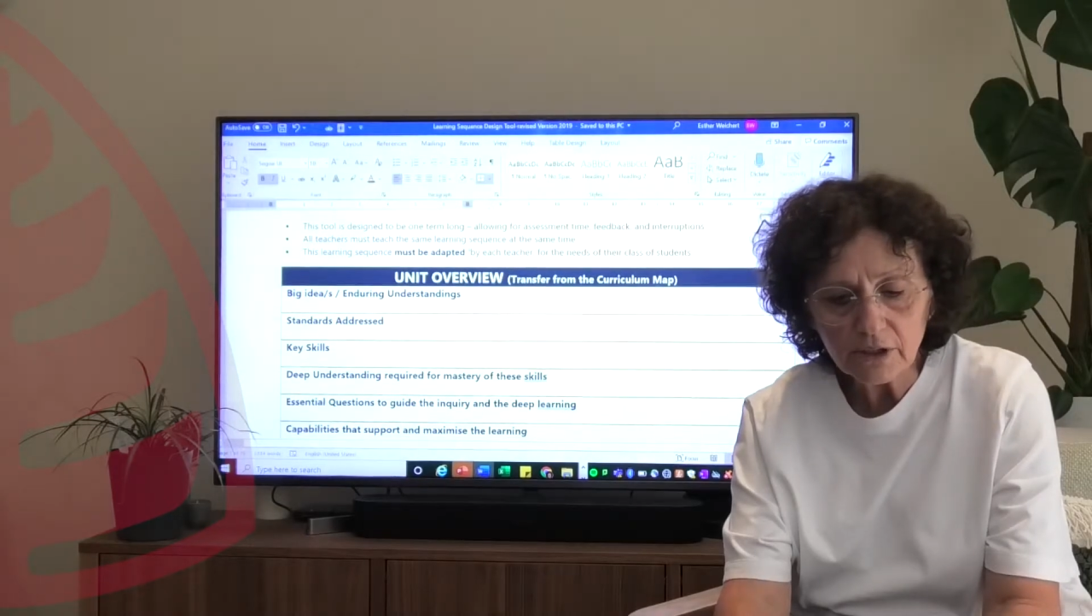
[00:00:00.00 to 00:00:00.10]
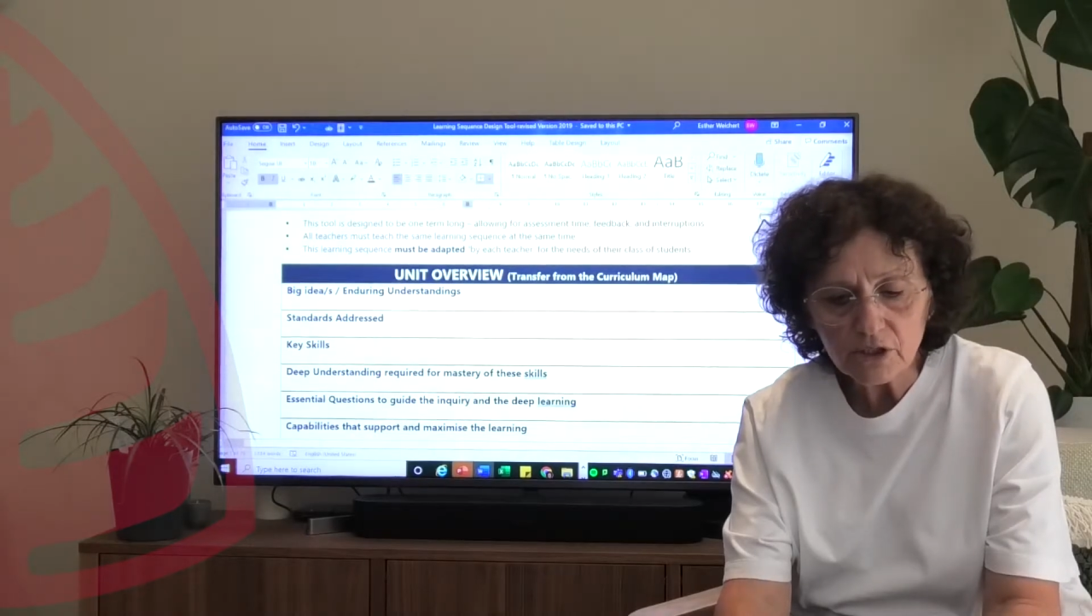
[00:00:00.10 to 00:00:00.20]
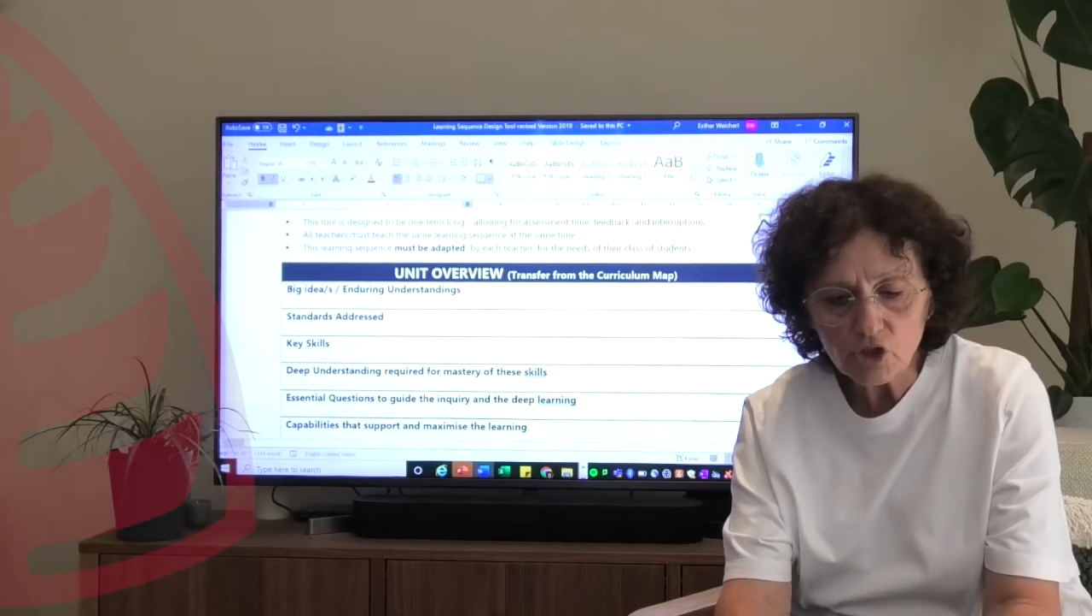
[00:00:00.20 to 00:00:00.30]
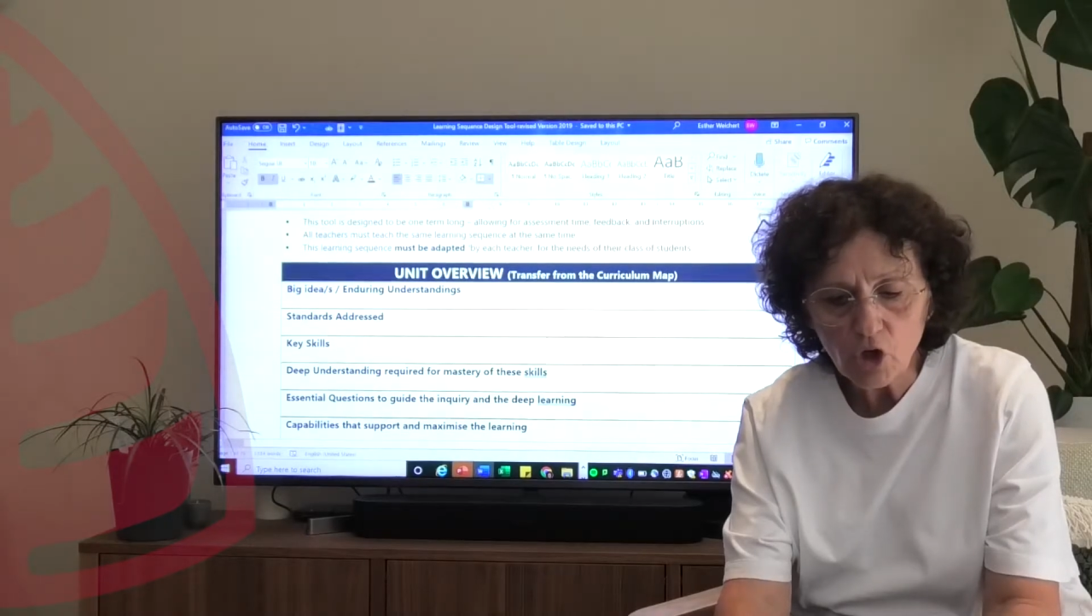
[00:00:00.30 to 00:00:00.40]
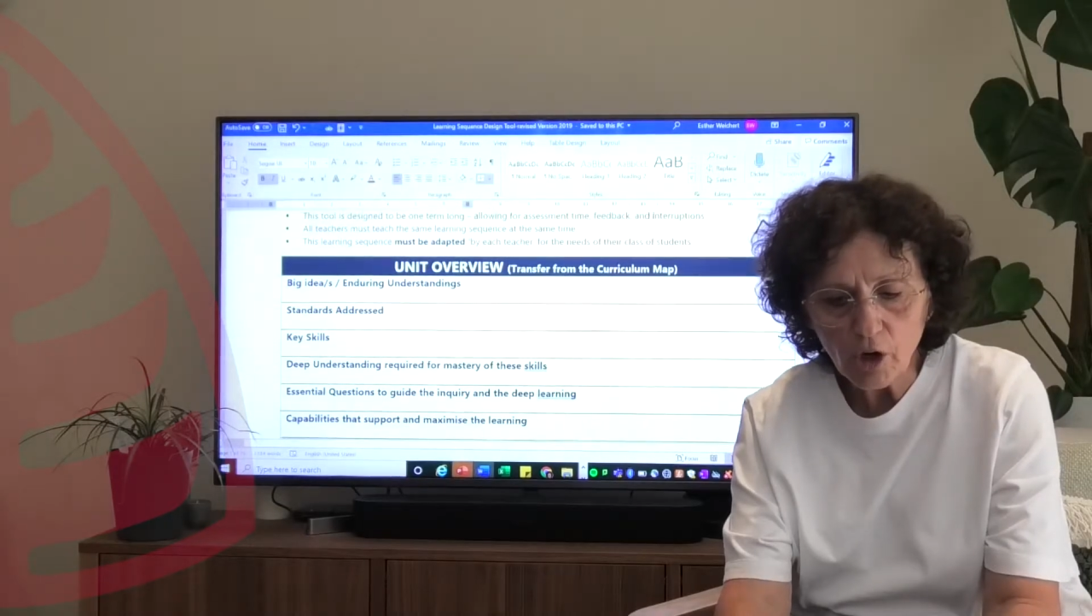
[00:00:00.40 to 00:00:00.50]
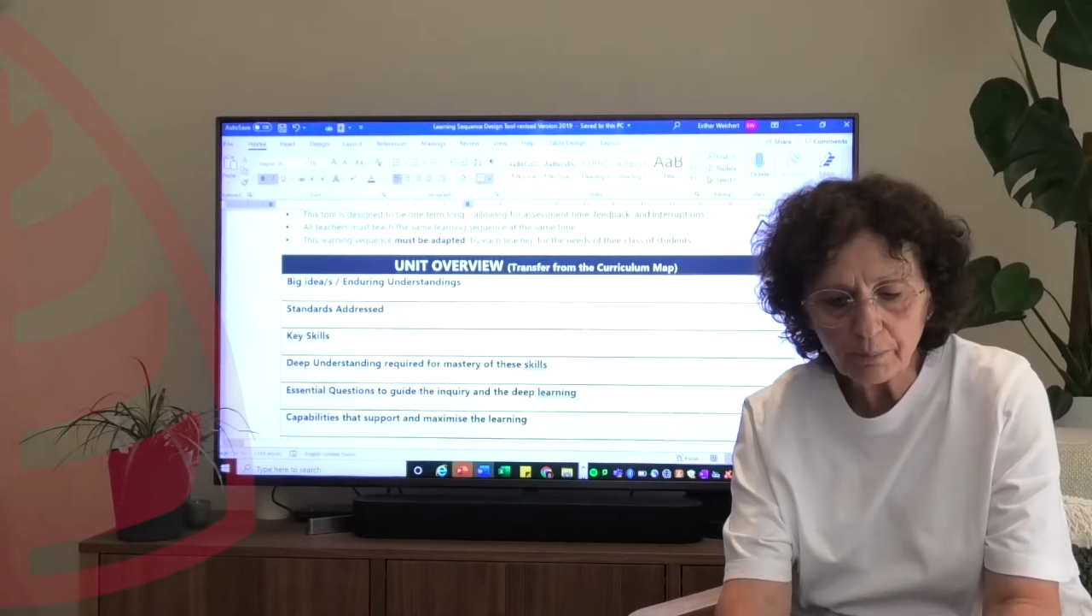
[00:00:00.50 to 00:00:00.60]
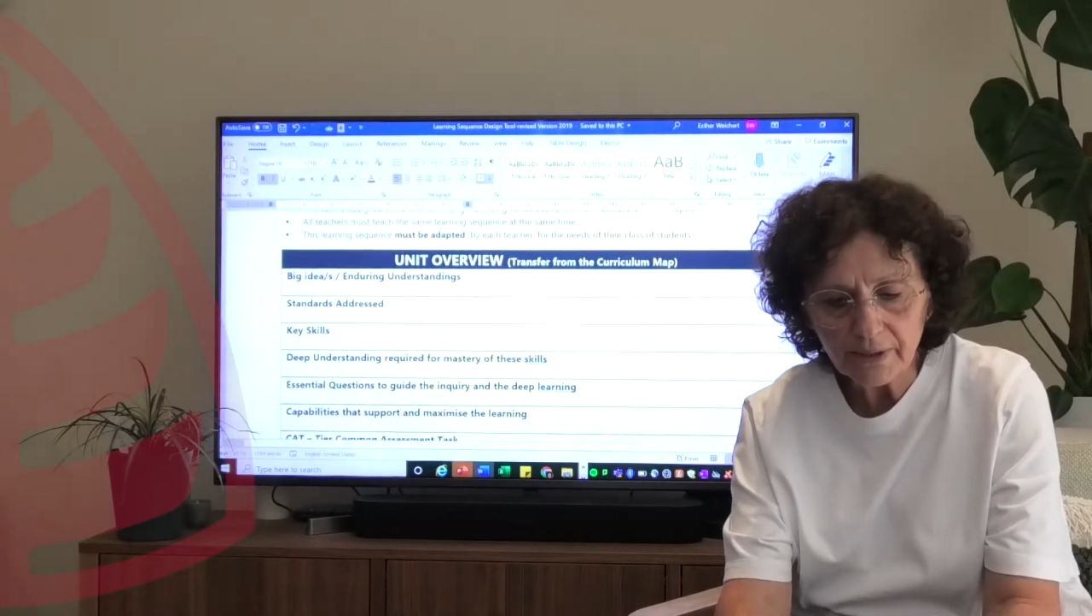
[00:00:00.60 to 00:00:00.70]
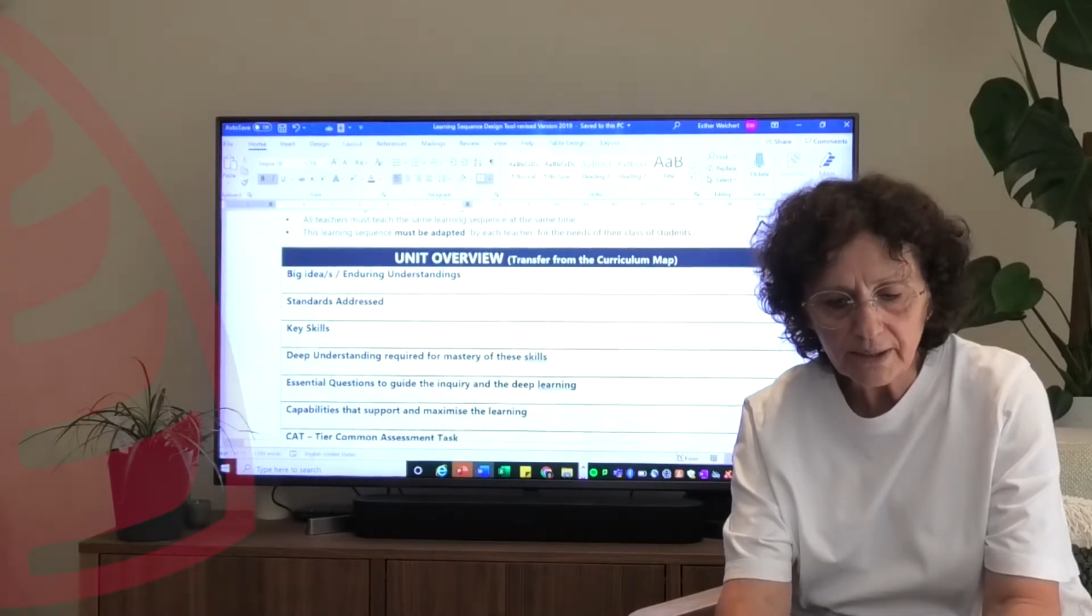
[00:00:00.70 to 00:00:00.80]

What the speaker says: is copy